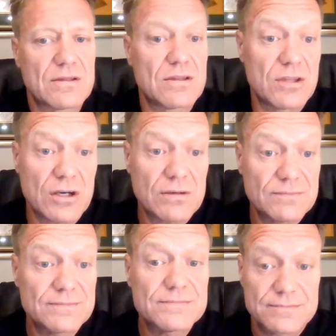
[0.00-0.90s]

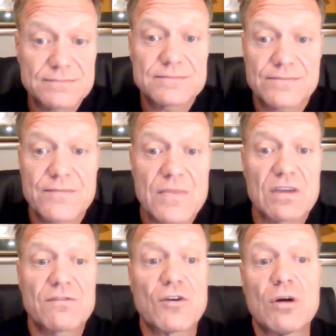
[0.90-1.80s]
Yeah,
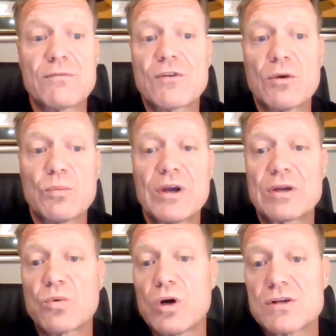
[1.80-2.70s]
from where
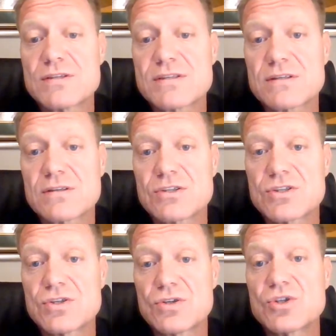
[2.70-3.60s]
it was
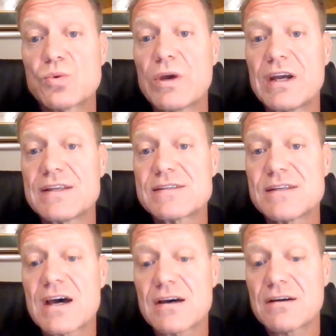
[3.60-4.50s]
to where it is
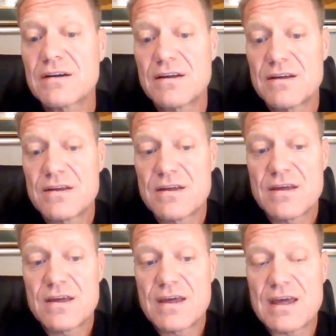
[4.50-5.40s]
now.
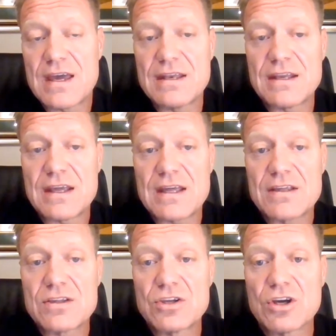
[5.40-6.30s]
And
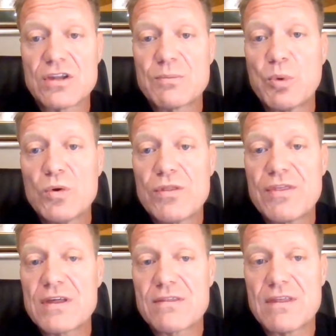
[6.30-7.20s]
the important
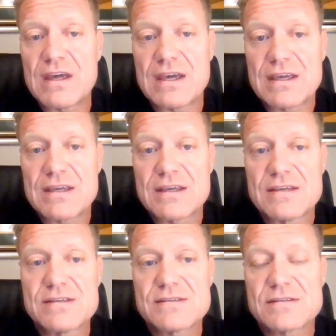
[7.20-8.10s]
thing there
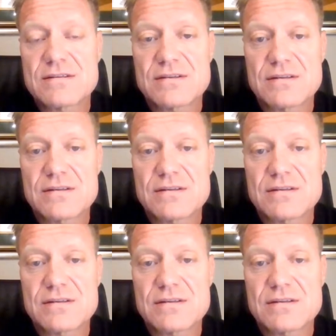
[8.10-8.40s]
is